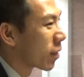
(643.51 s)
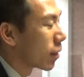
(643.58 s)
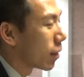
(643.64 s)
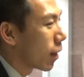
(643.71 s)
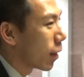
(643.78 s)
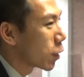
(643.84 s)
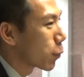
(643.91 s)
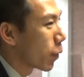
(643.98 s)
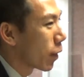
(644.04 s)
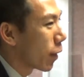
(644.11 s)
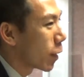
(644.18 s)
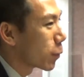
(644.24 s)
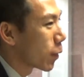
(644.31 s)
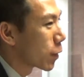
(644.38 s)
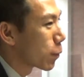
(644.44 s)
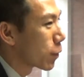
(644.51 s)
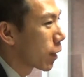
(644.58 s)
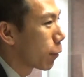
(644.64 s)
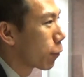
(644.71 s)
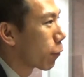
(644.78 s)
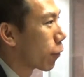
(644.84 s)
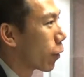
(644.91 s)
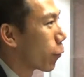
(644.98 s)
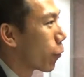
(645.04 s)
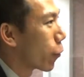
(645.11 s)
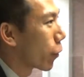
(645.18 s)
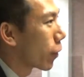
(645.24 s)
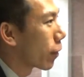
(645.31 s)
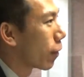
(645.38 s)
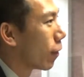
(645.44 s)
Yeah, I spent some time with Fred
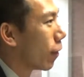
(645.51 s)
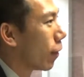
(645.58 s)
Rogan,